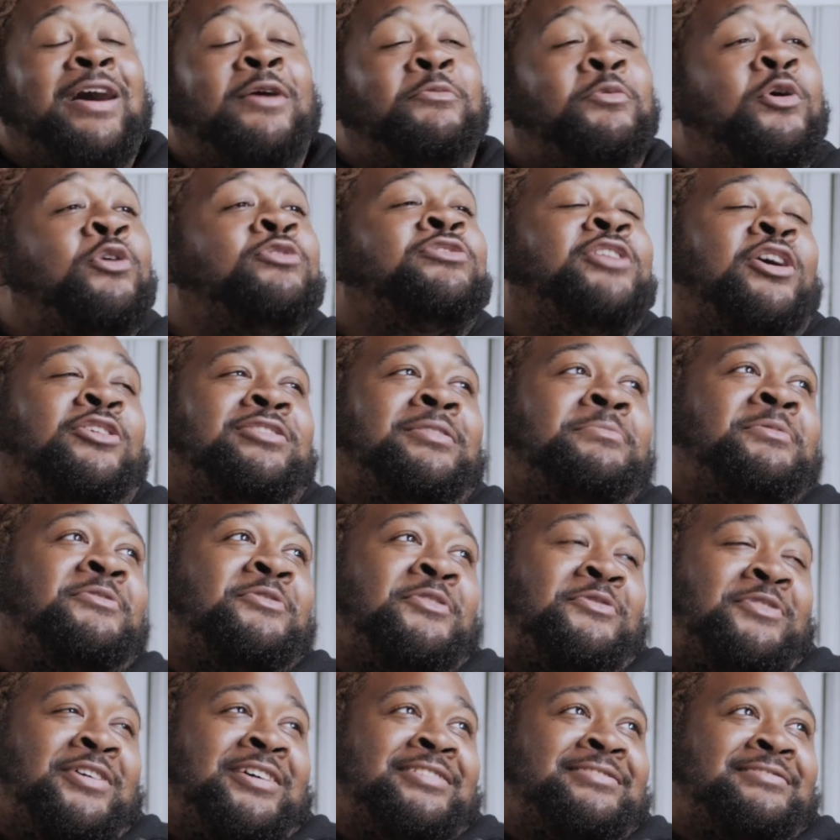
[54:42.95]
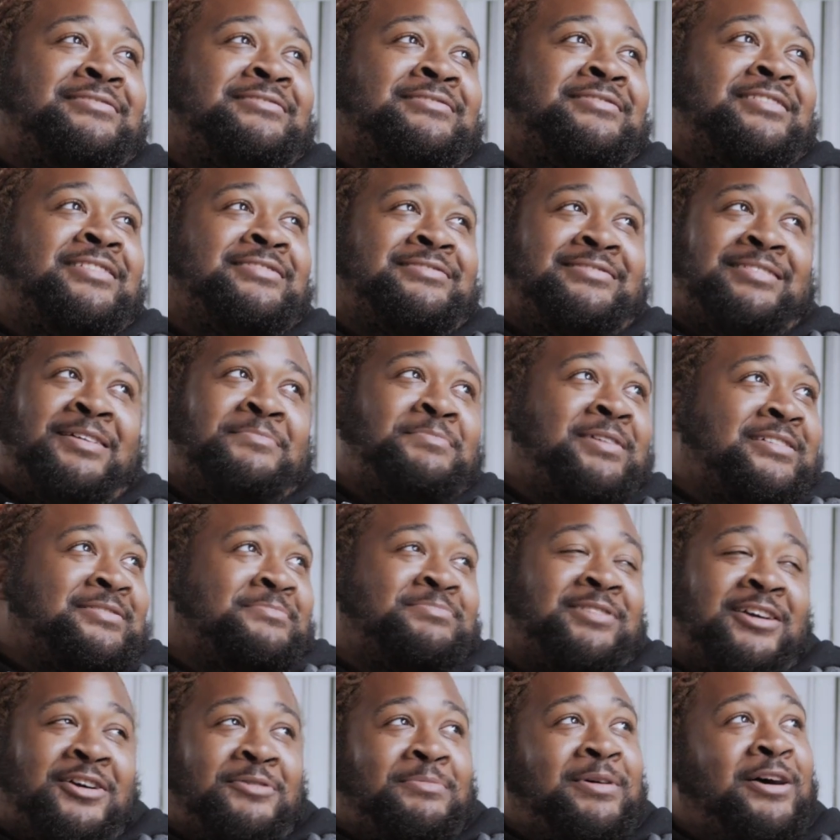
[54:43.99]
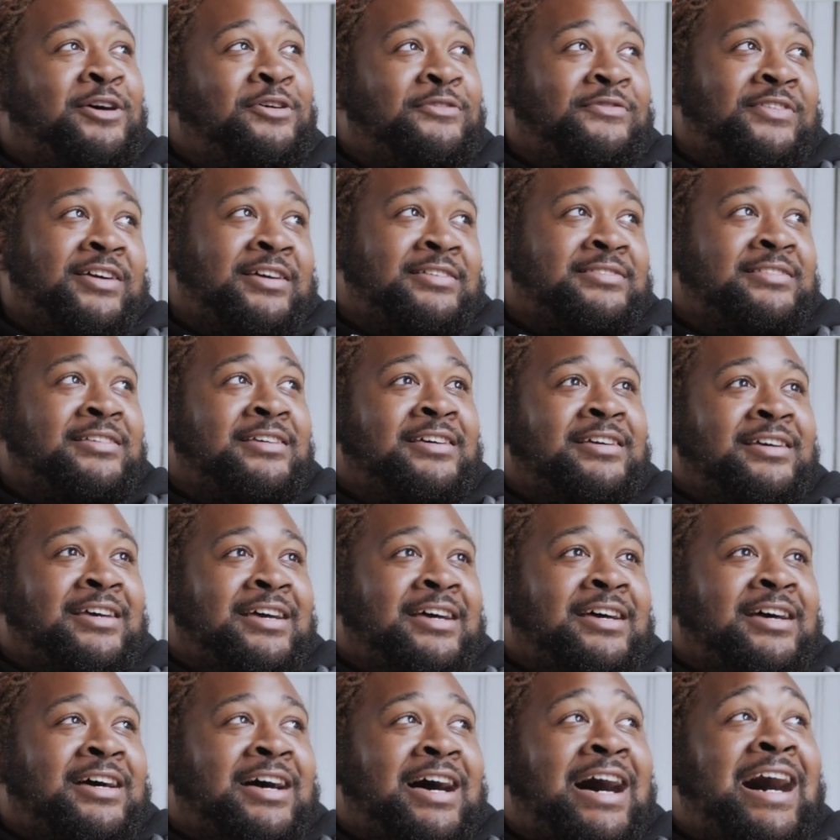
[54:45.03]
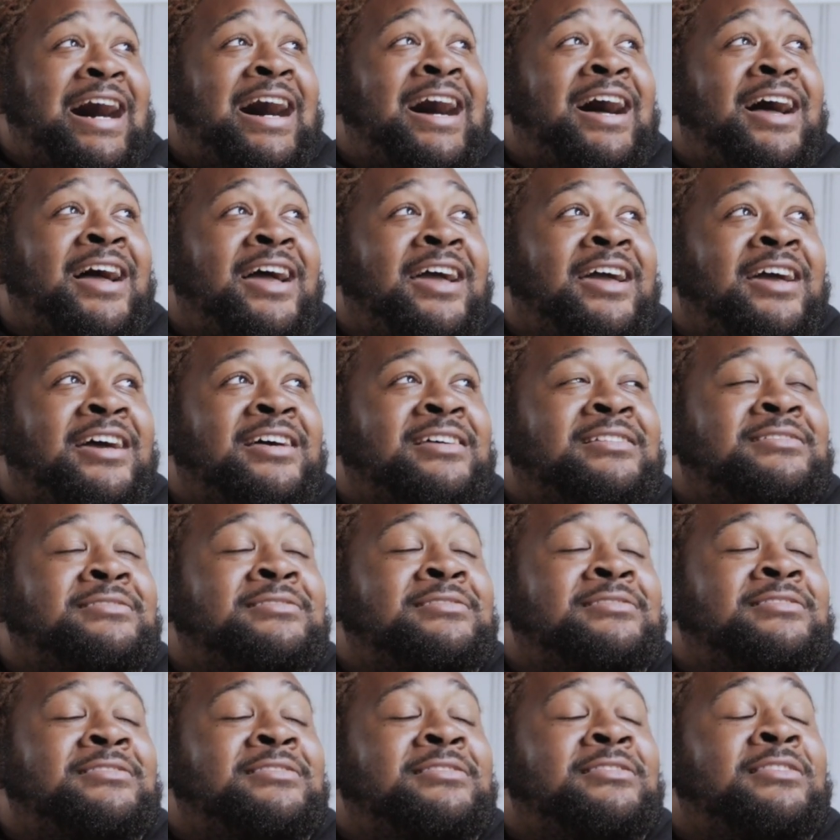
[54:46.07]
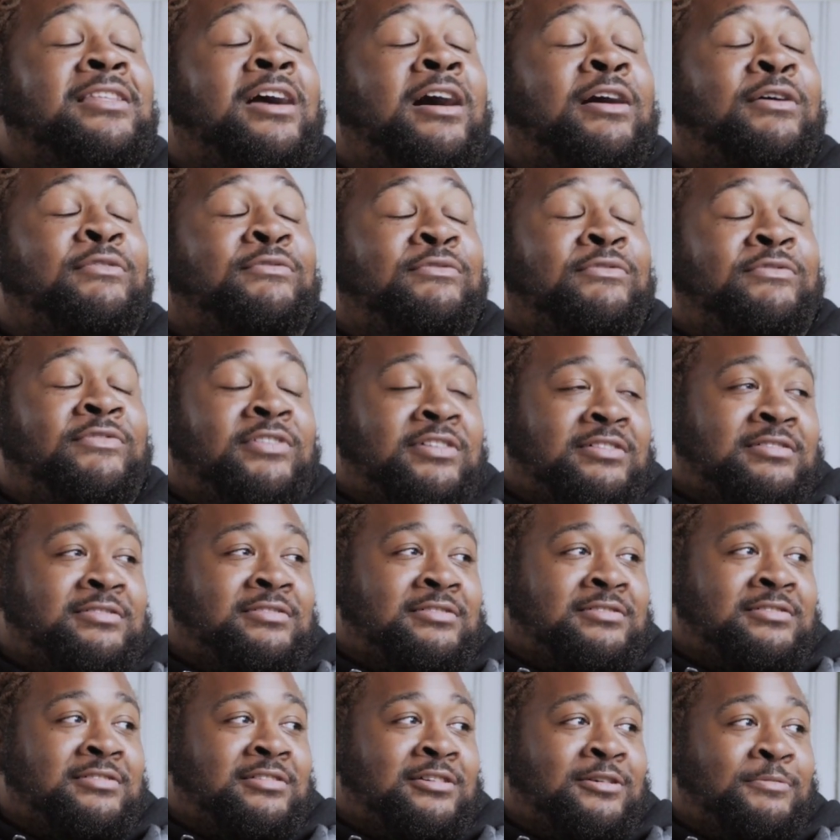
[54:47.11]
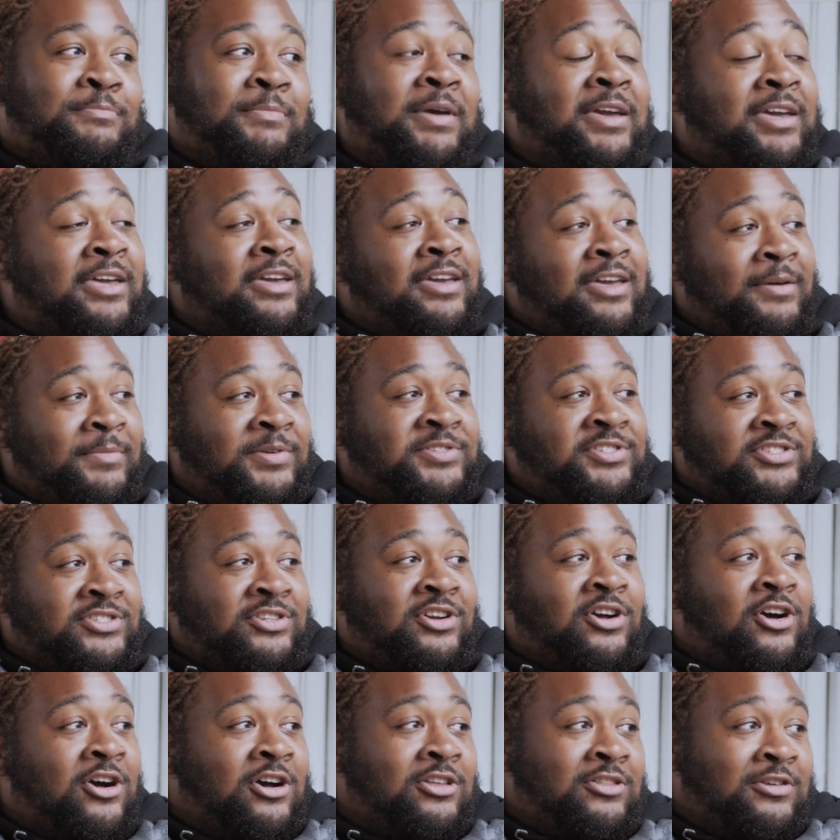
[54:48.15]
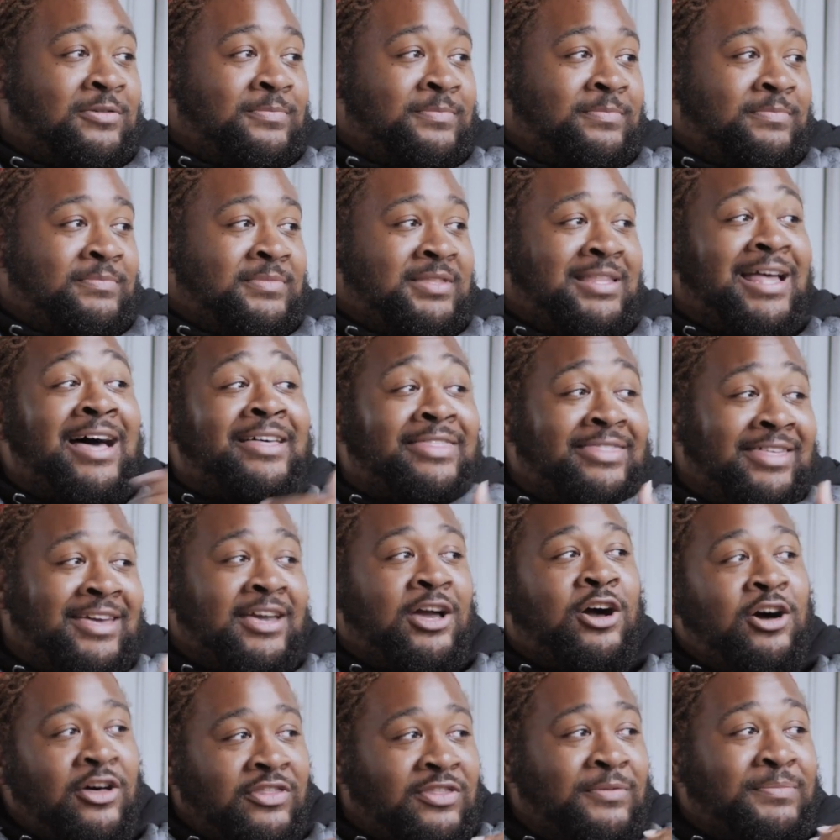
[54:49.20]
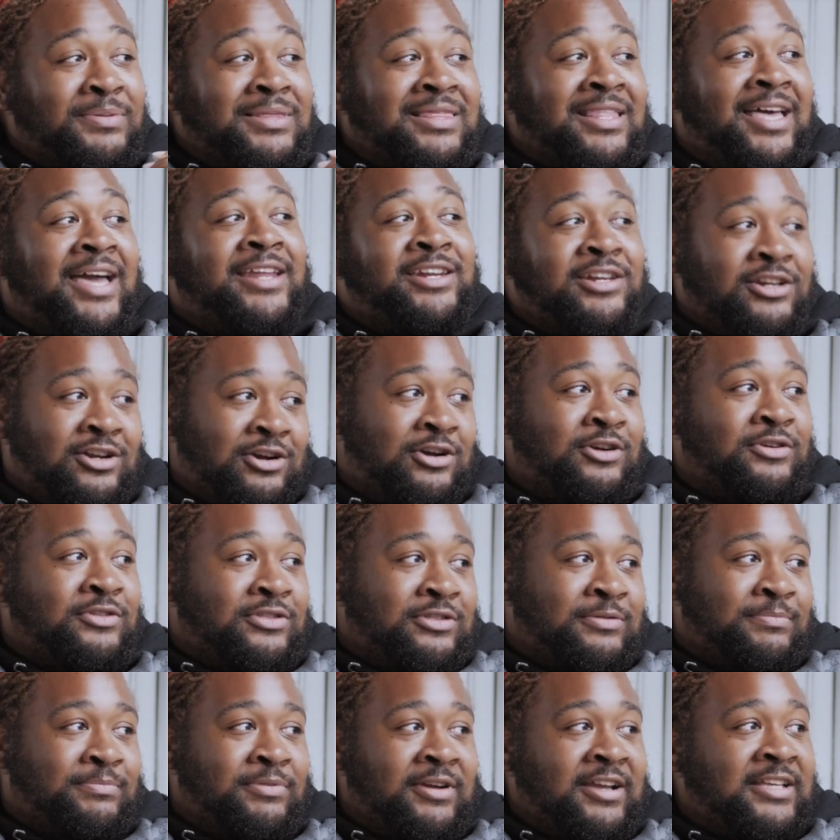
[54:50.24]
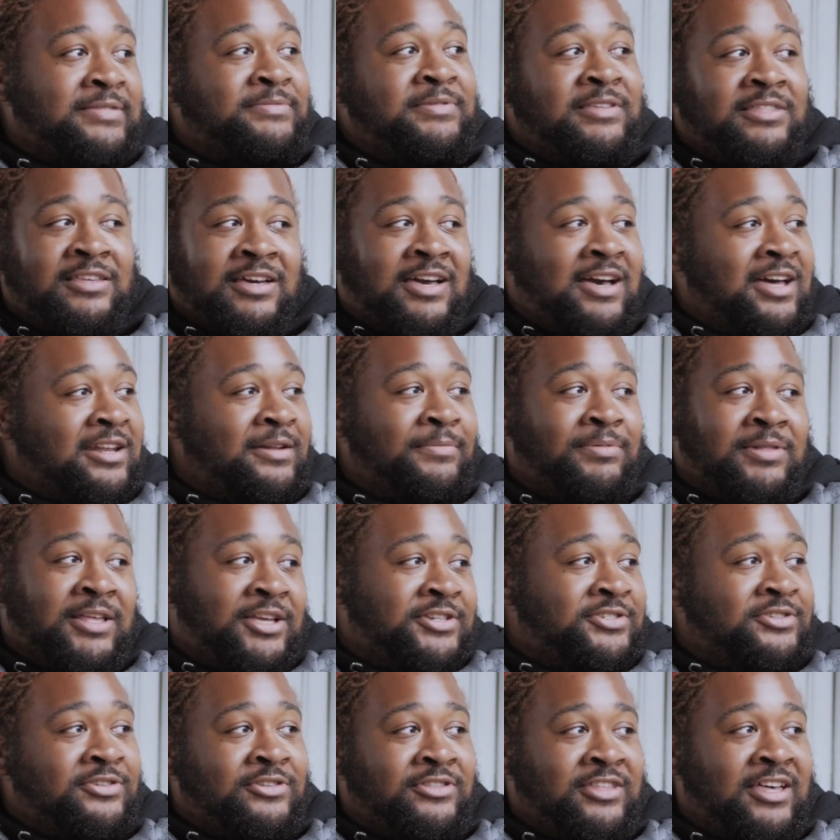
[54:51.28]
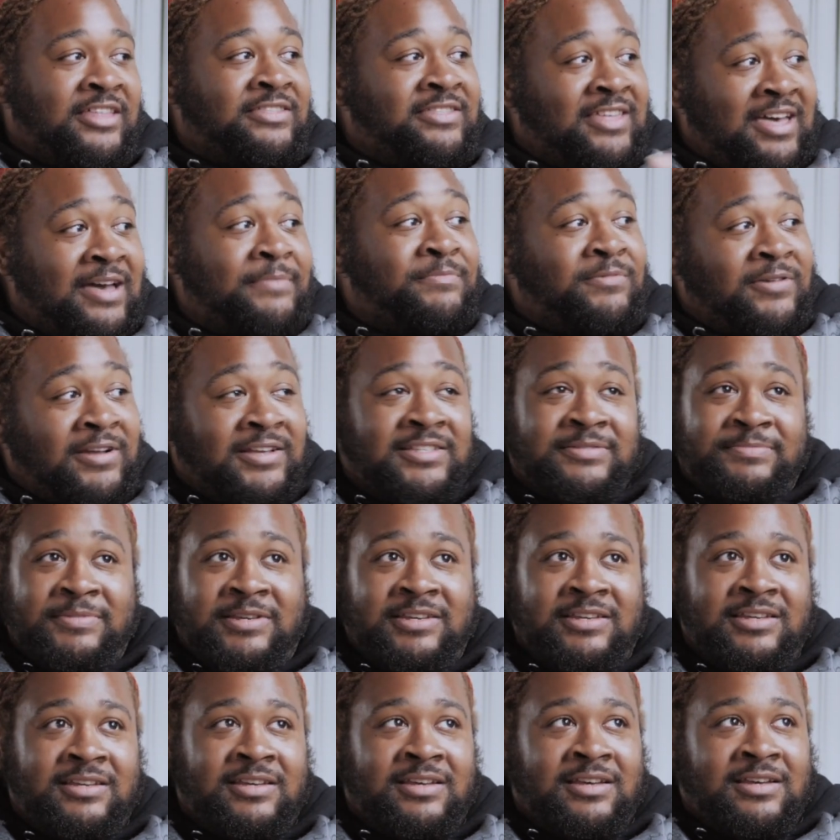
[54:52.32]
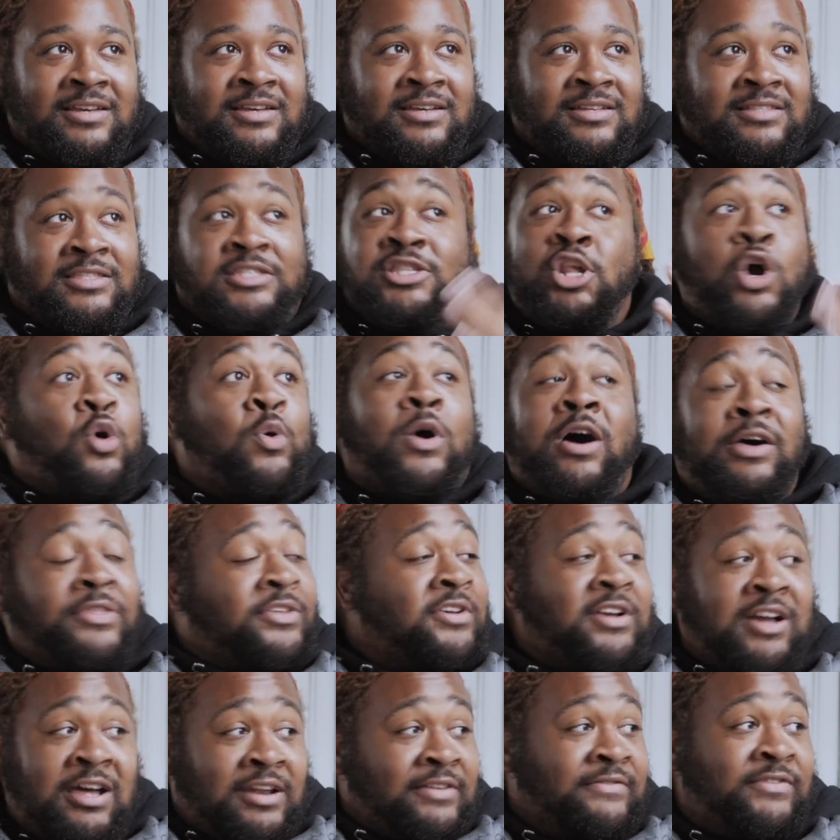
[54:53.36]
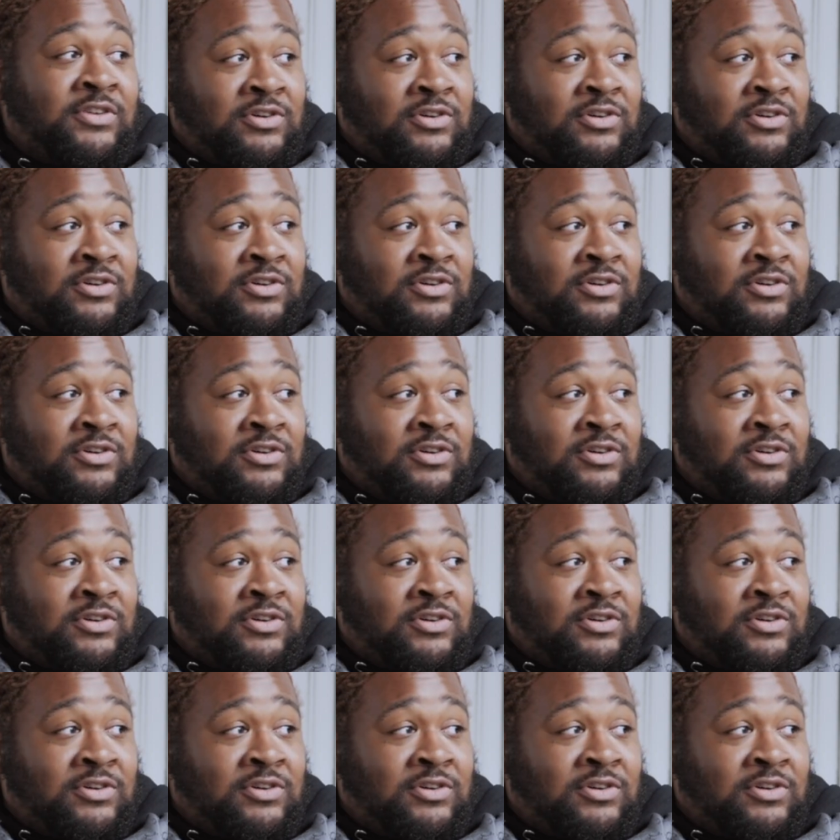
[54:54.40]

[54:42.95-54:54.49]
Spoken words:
Well, no, let me rephrase because I'm about to play on my own face. I love making images in Harlem. Nothing on the planet Earth brings me the kind of pleasure that brings me. No other kind of